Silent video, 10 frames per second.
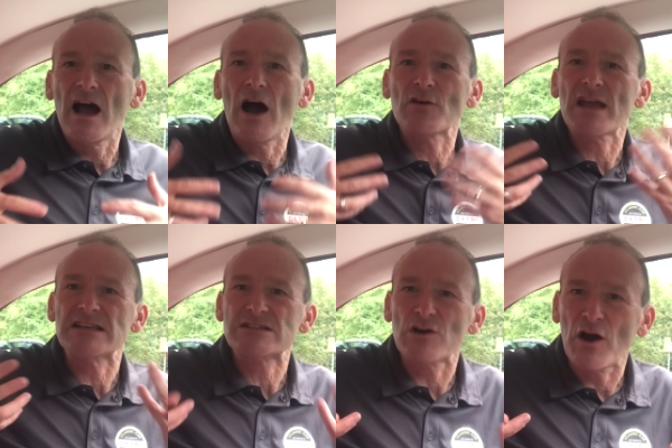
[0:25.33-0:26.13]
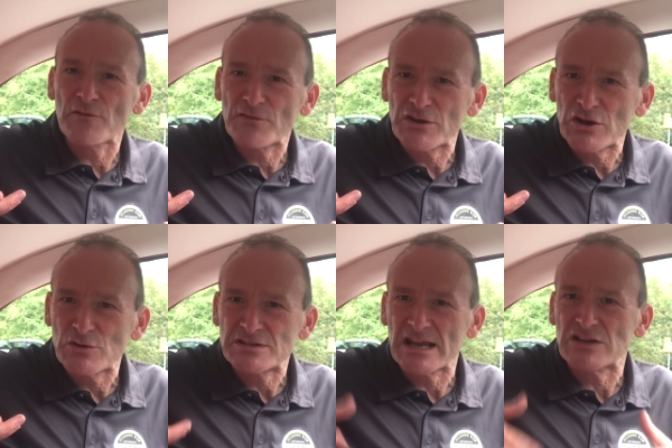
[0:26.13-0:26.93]
Okay, it's time for you
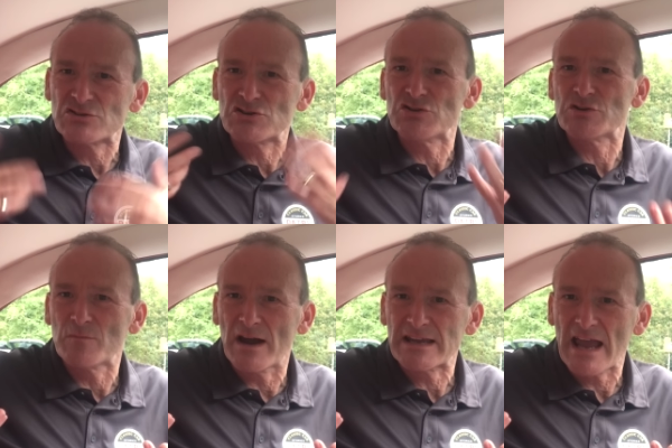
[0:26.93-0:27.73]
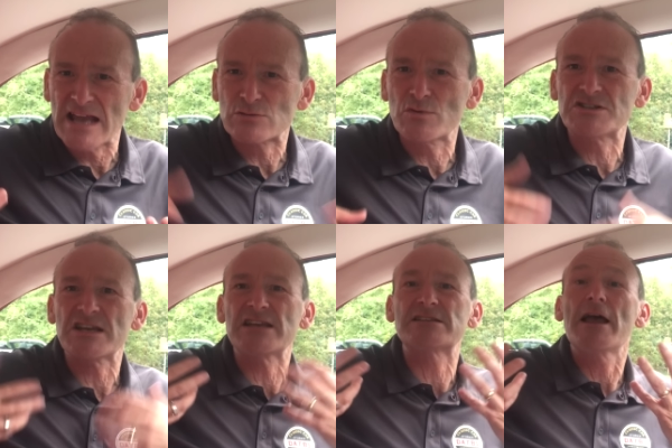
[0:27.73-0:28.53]
to introduce you my guest, which is